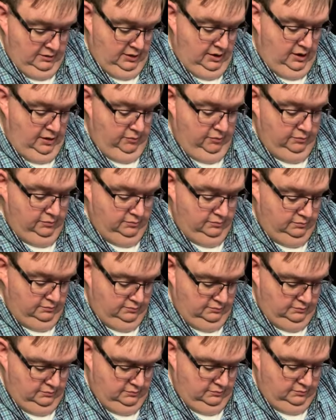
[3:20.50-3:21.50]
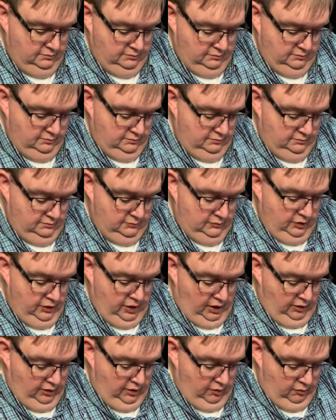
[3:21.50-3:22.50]
You know,
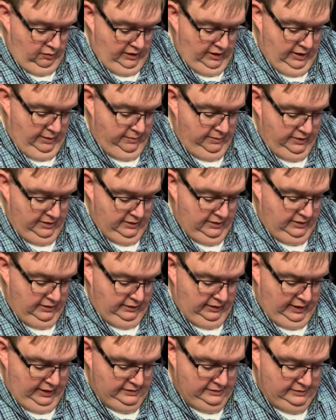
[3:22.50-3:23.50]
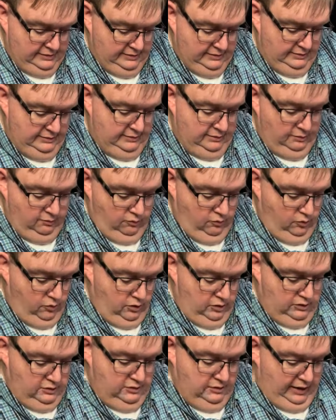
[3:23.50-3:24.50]
we all know what happened at the last the
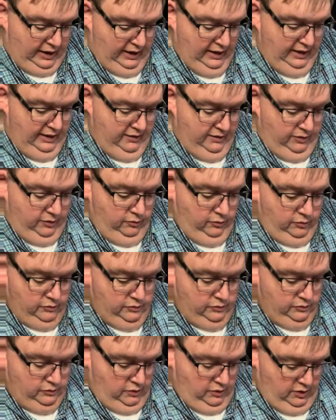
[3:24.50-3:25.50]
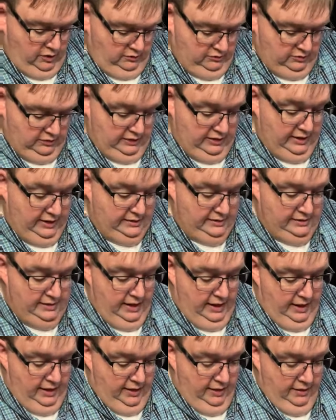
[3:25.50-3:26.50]
awards. I didn't even know the awards was going on until the next
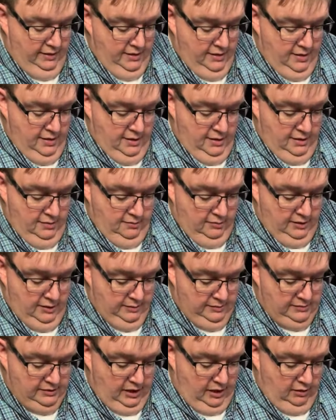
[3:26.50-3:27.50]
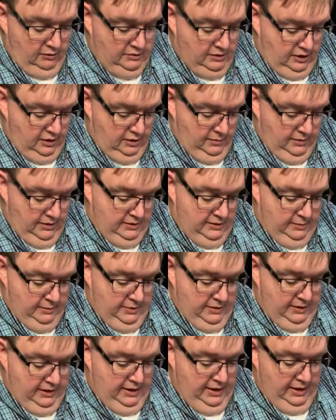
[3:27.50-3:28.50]
day when it was all talking about the
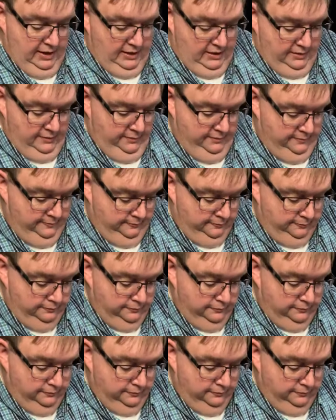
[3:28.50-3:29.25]
big hit and